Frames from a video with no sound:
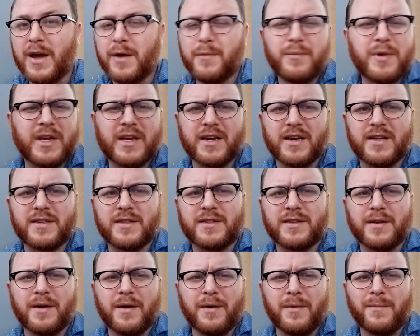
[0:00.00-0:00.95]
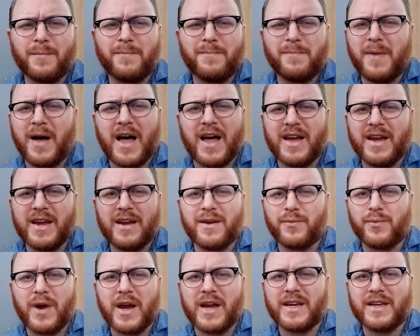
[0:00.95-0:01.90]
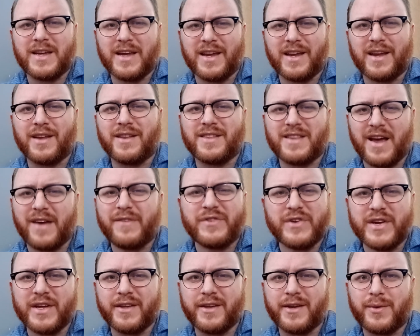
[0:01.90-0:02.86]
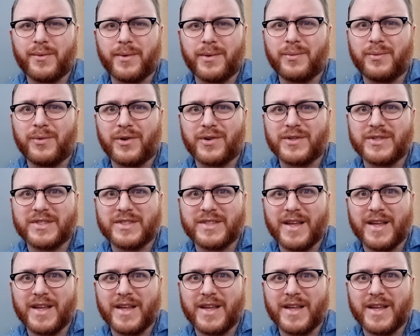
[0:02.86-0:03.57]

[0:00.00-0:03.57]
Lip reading: because my ranking definitely rewards